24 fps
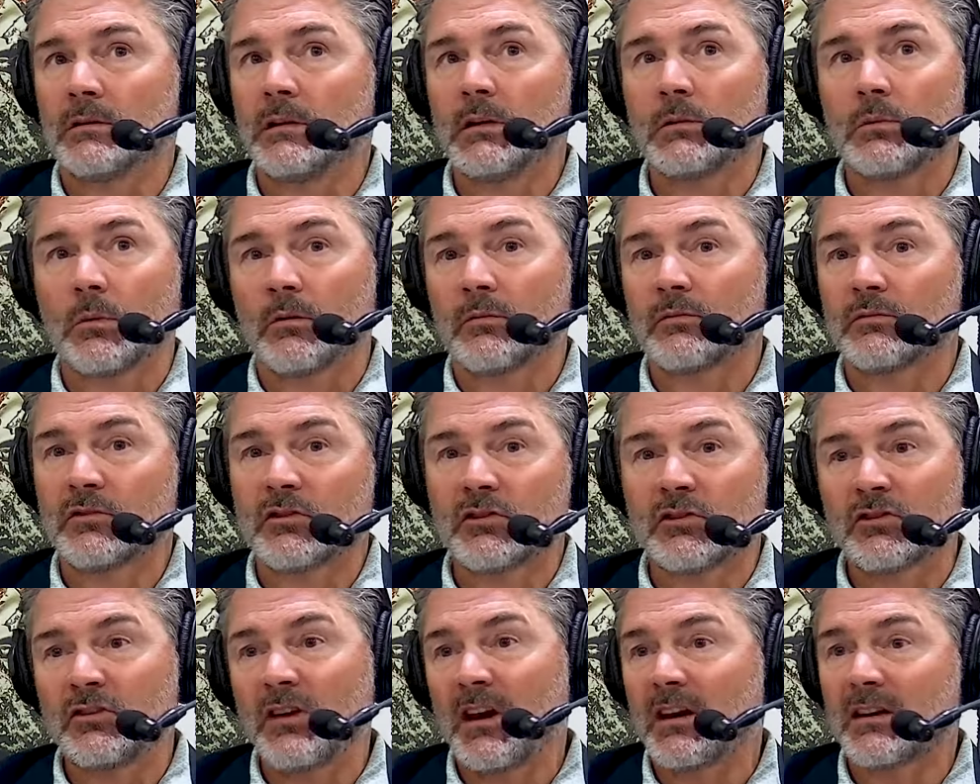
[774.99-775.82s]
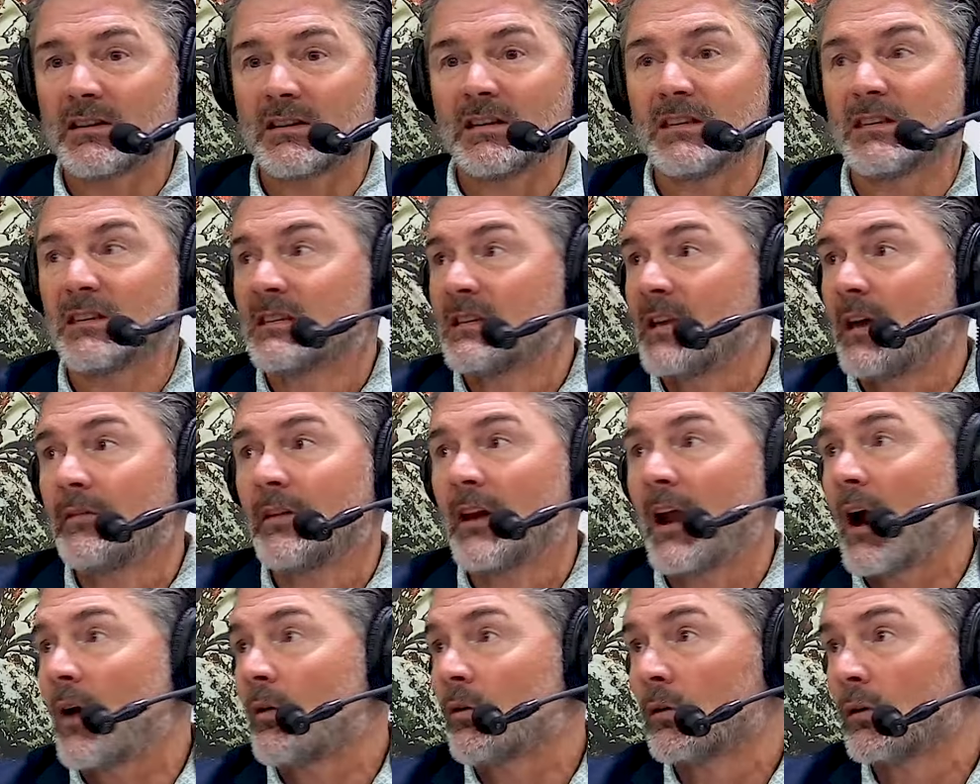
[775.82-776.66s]
These were 6 and 7
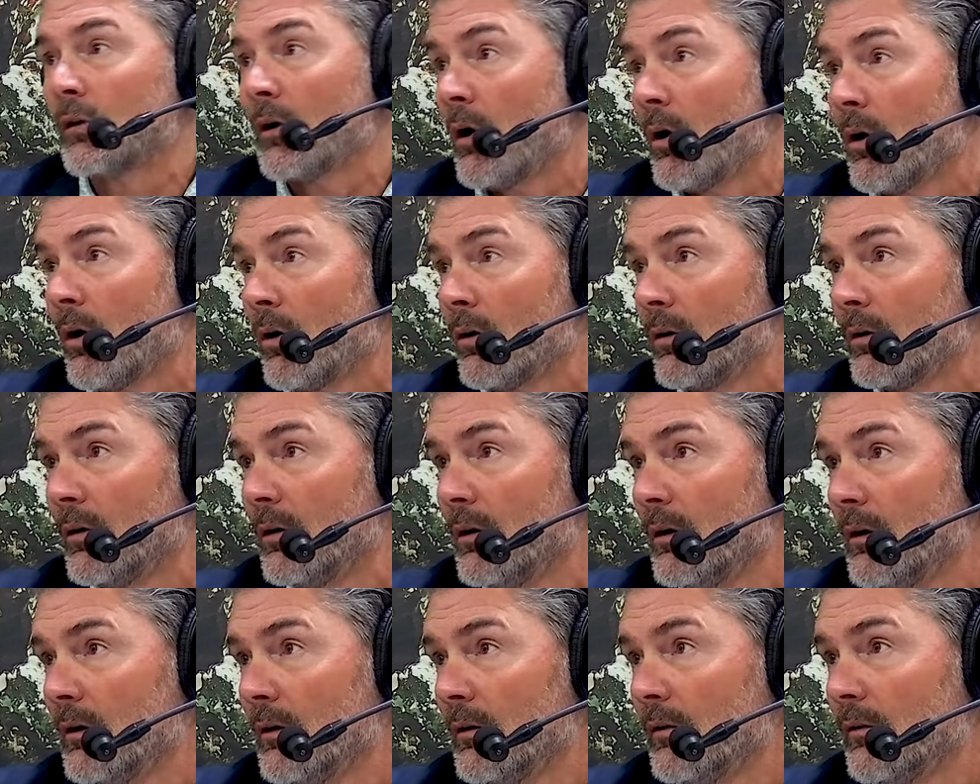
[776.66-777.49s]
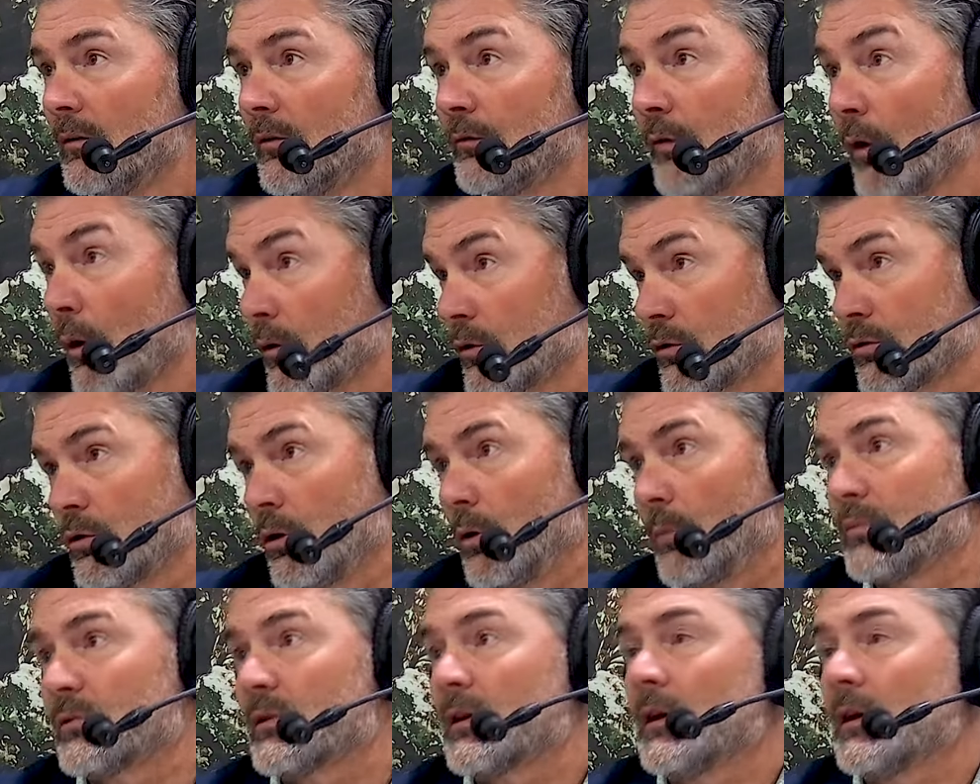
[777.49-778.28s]
hour long focus groups.